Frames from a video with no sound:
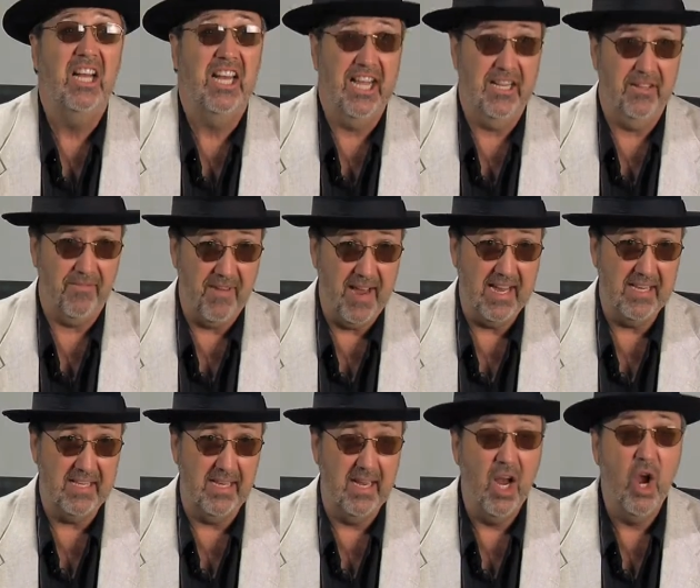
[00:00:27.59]
Let's
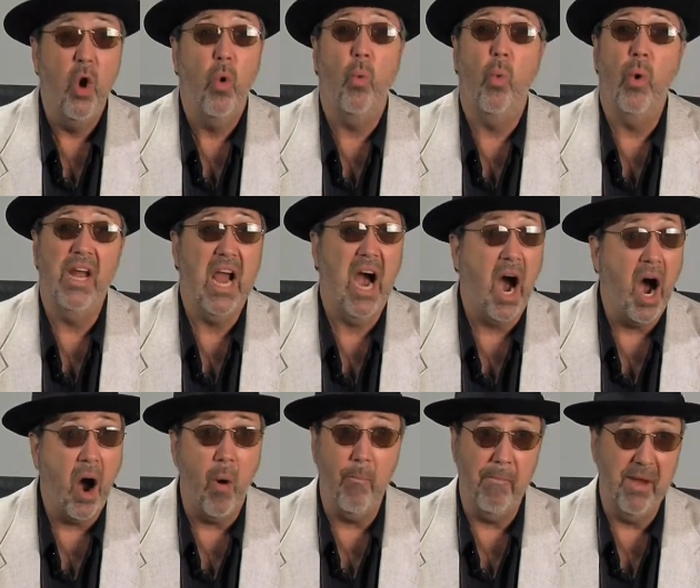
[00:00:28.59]
face it, we
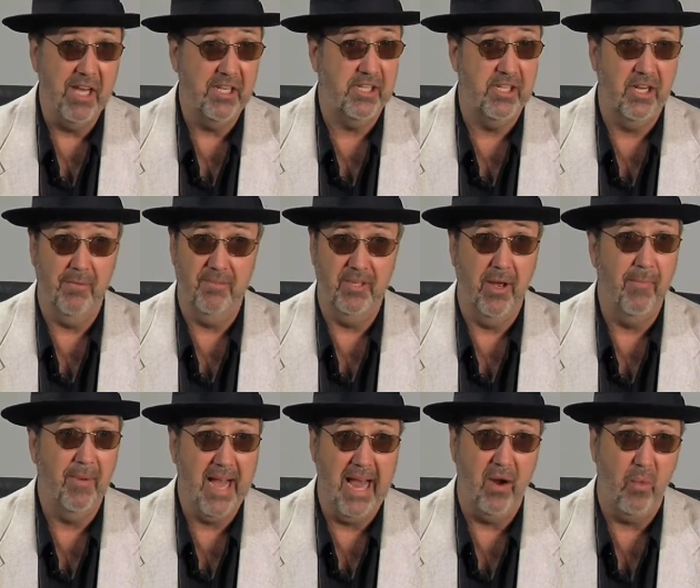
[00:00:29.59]
all mess up
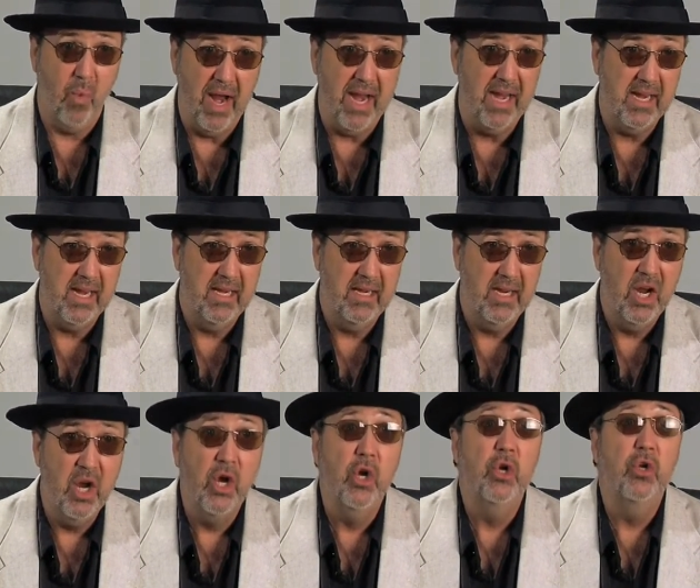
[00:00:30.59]
some kind of way.
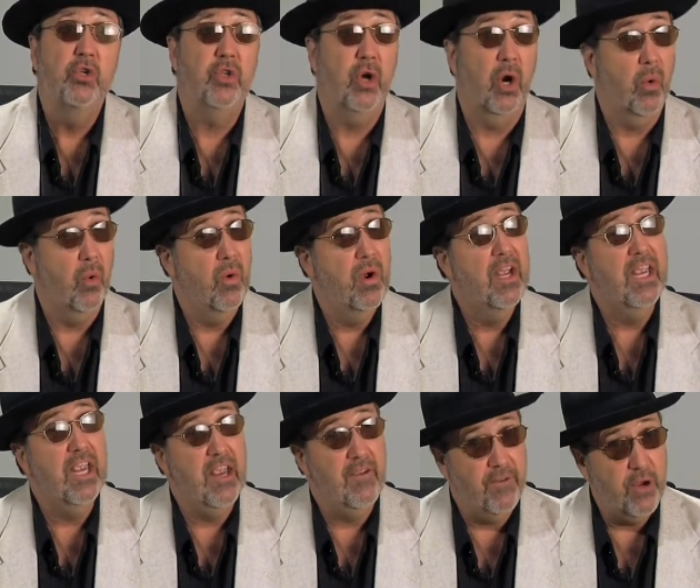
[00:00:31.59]
So,
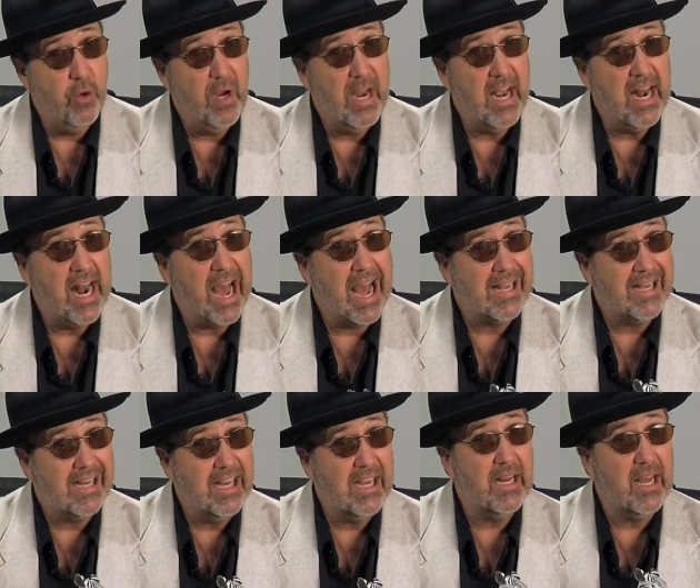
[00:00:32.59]
if you cannot
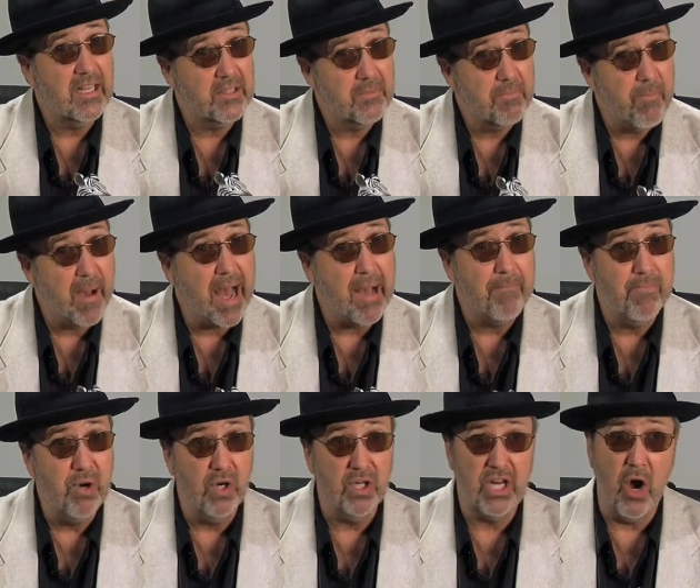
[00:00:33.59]
get a spot
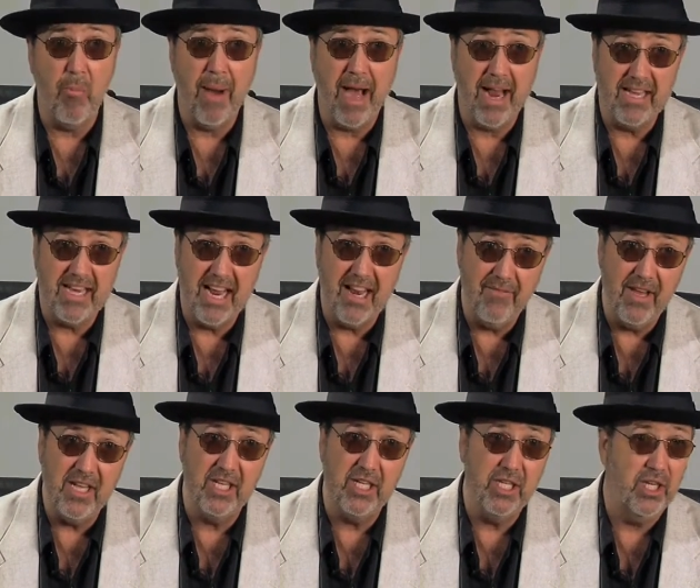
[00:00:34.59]
booked on my
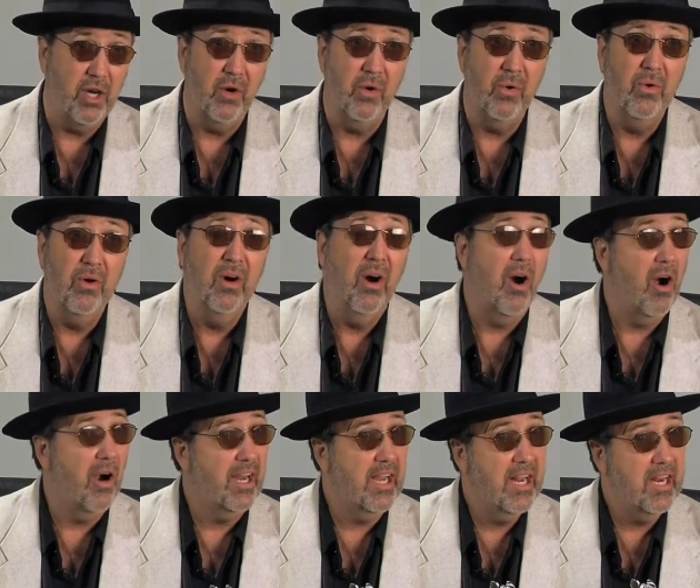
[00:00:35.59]
television show
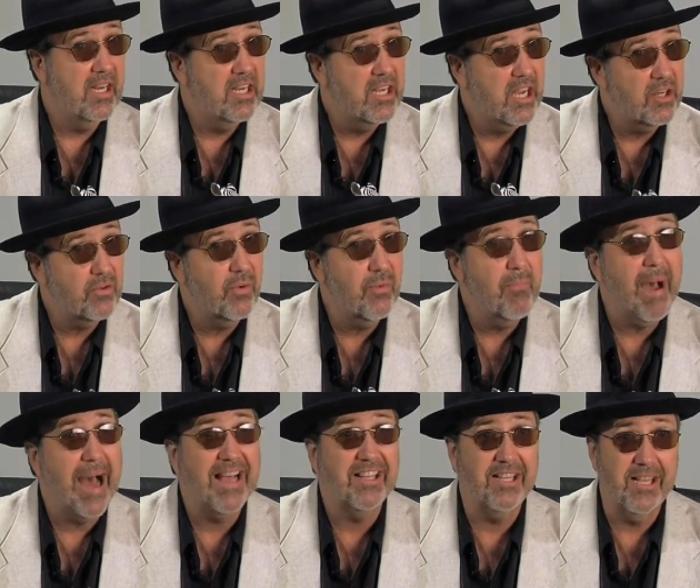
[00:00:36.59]
or get in touch with
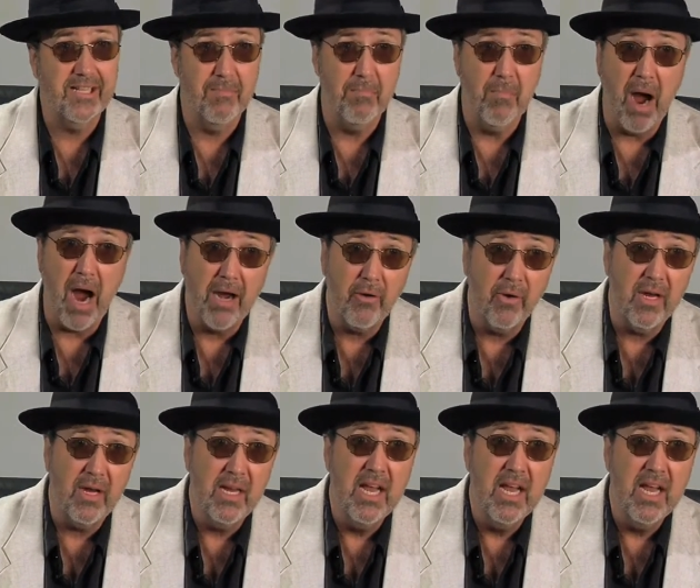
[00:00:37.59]
my assistant Margaret